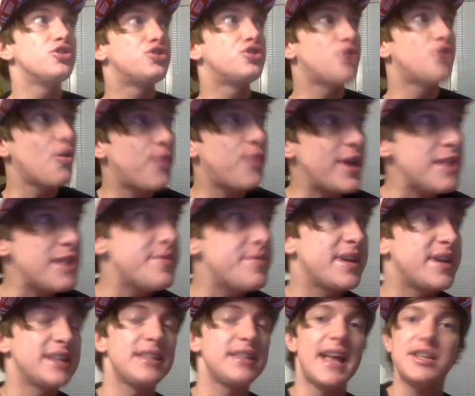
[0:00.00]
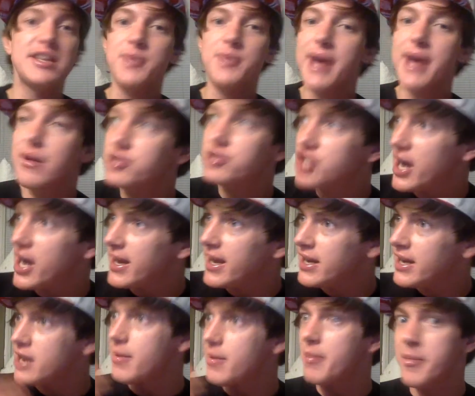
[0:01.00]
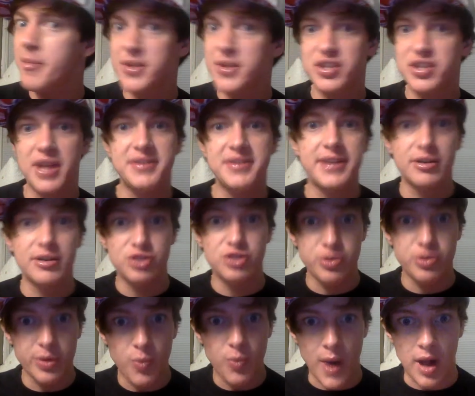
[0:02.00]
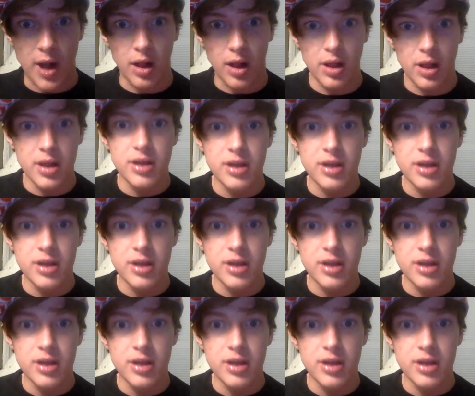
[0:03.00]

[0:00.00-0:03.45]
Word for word: So funny because last week I was checking in about my mental health, said I was doing well.